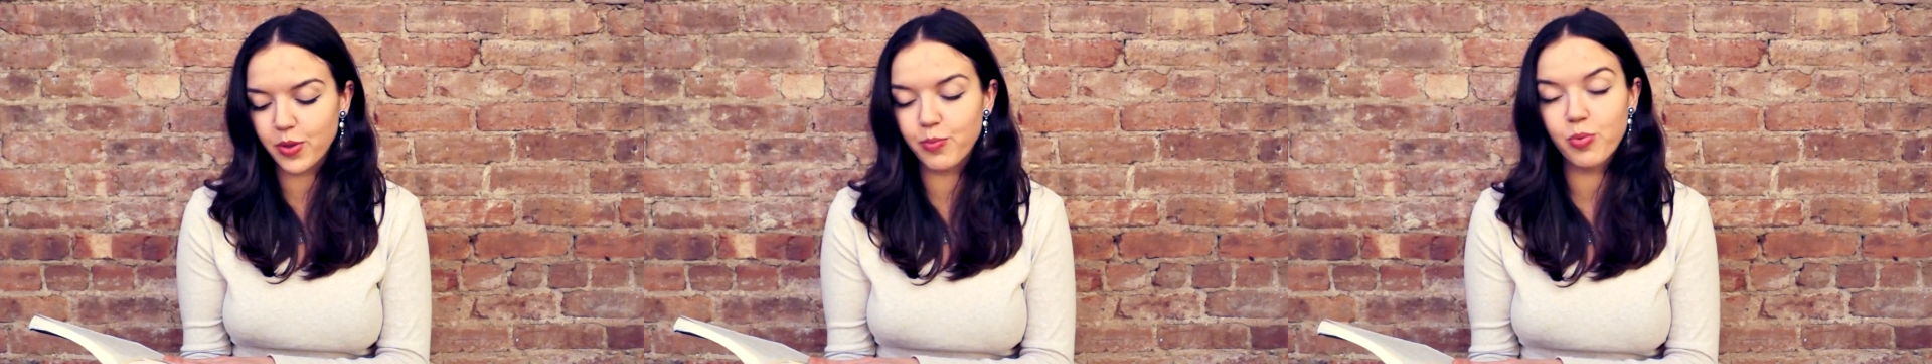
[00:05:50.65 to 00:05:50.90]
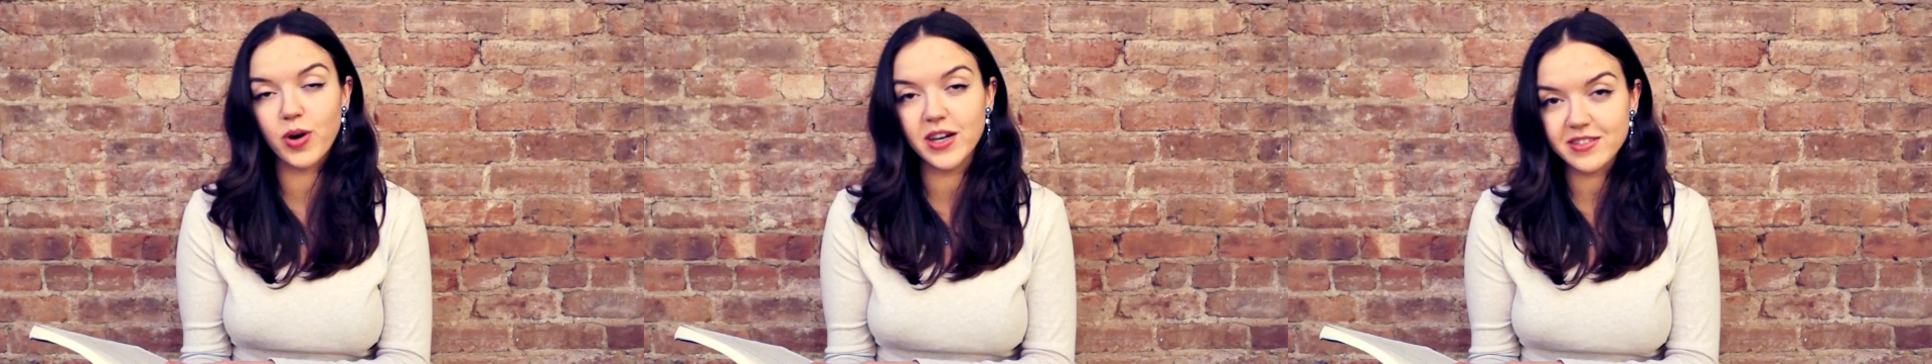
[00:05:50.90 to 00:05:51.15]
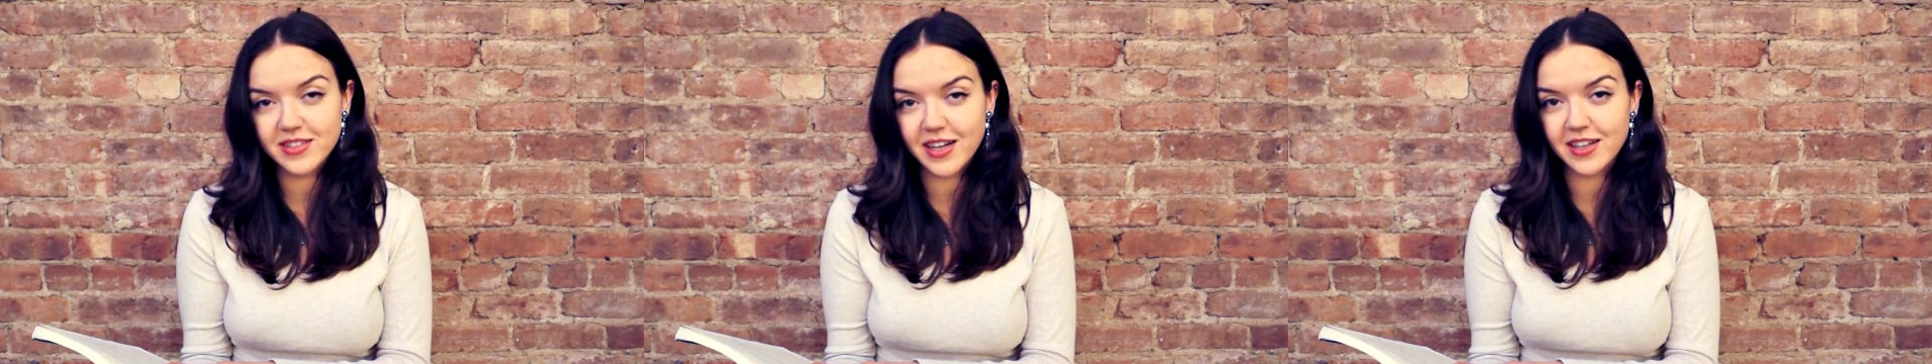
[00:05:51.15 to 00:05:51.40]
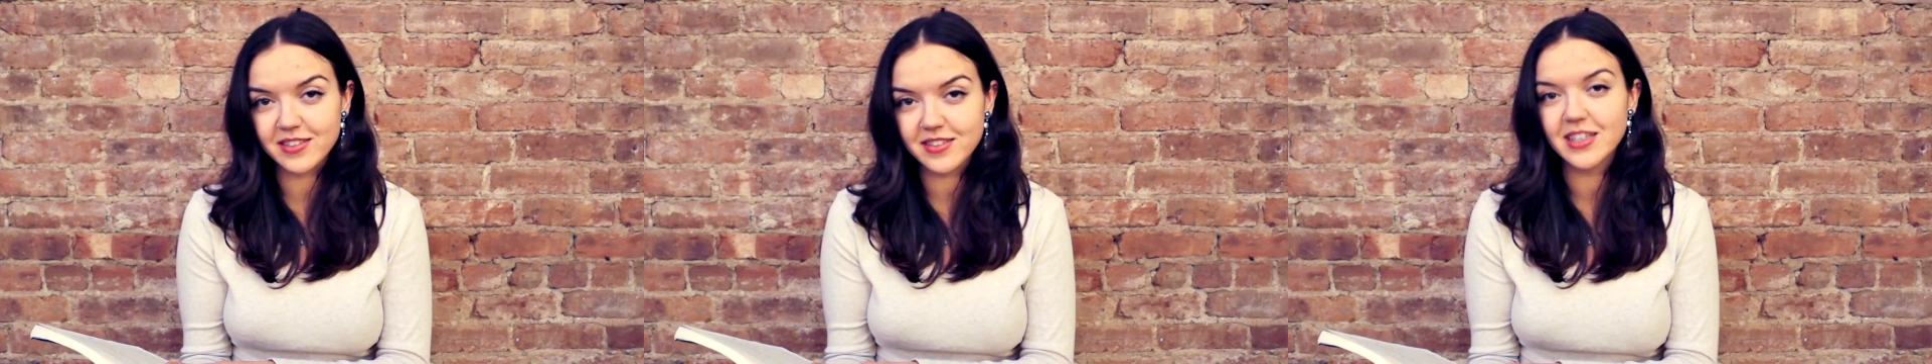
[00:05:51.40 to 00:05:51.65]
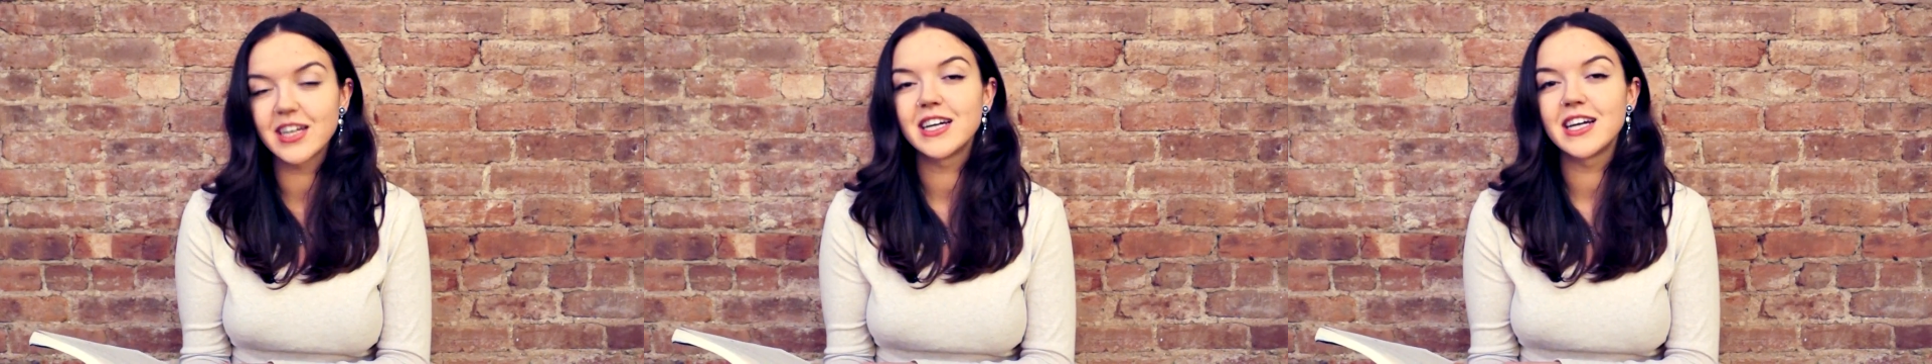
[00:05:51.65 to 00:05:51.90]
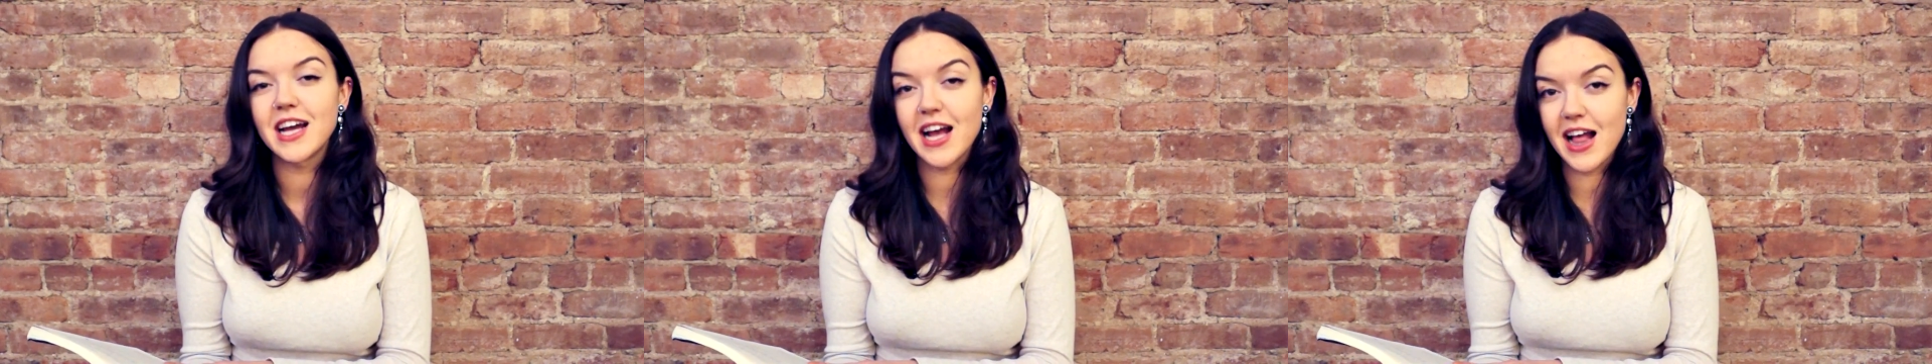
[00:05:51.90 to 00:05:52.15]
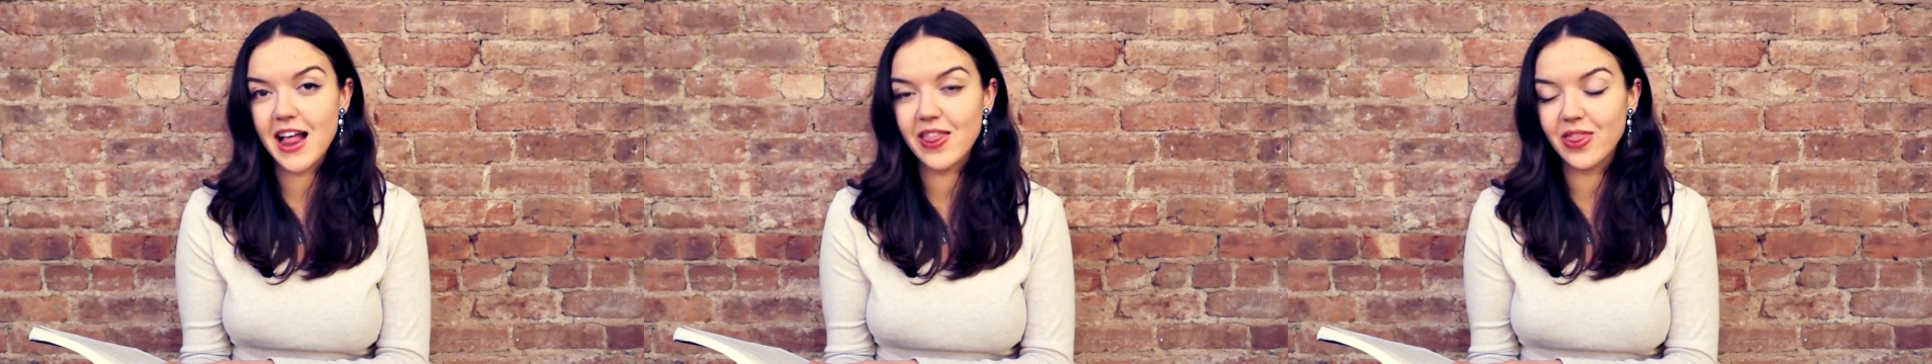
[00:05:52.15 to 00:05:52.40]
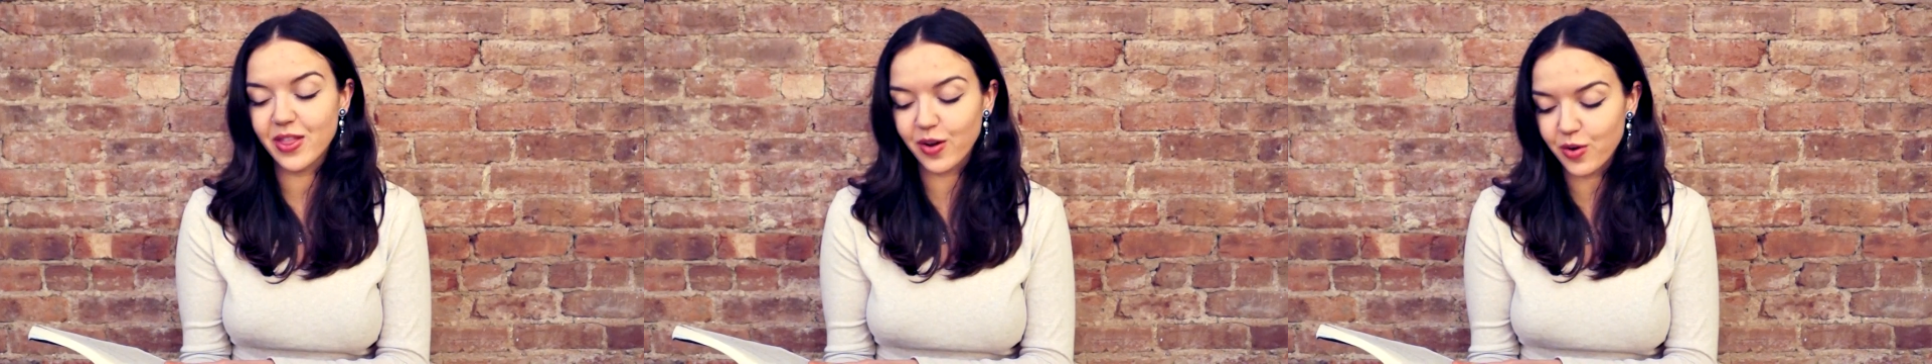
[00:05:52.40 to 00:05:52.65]
process
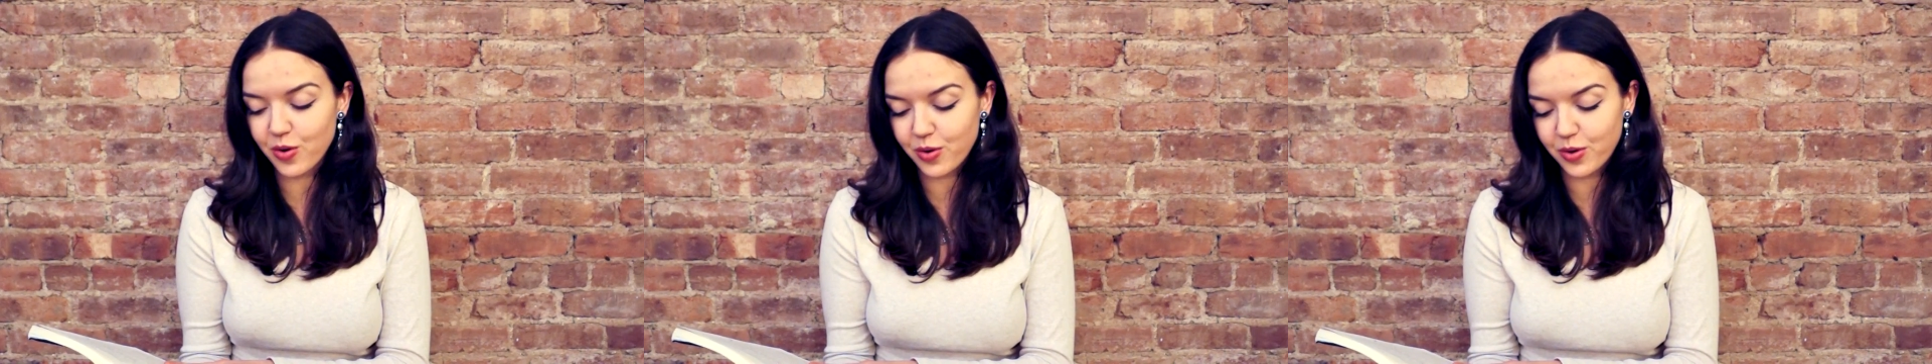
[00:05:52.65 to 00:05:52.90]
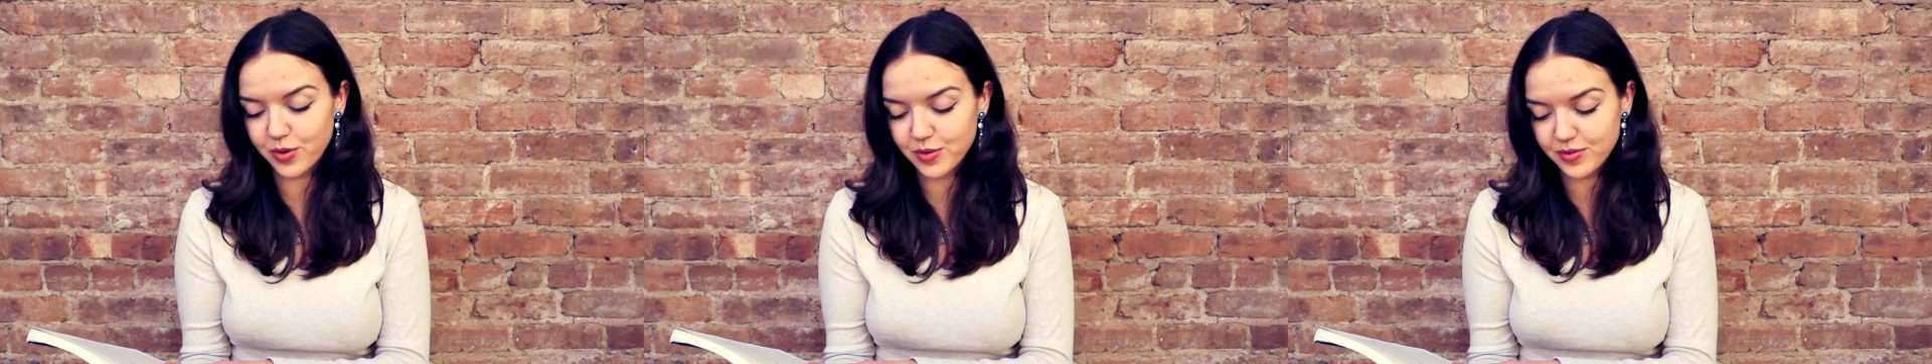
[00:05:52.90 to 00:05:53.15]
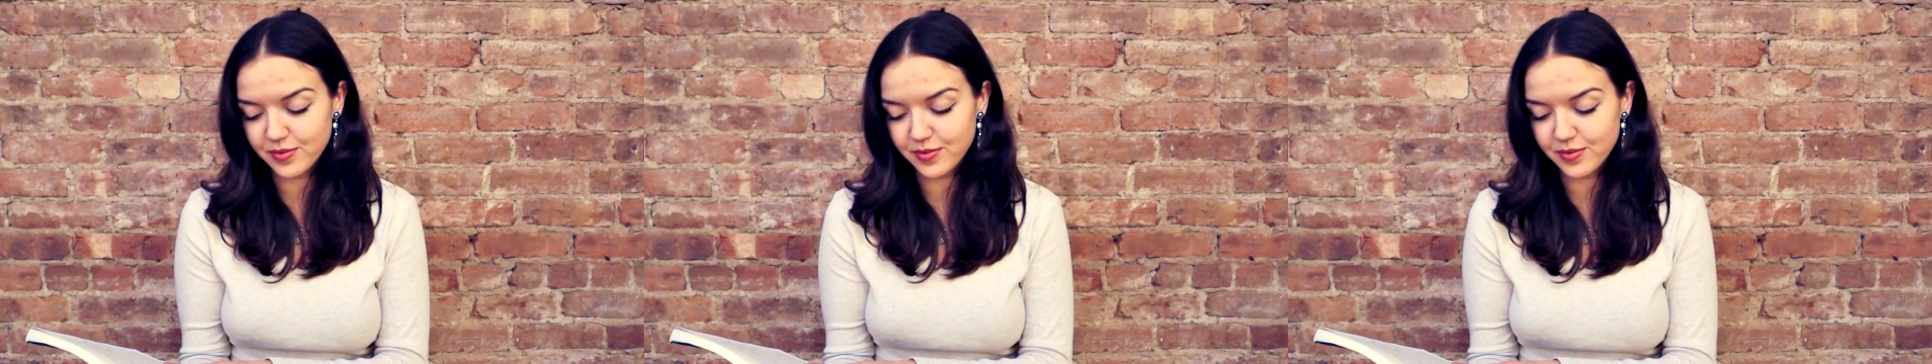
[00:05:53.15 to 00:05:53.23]
and the goal.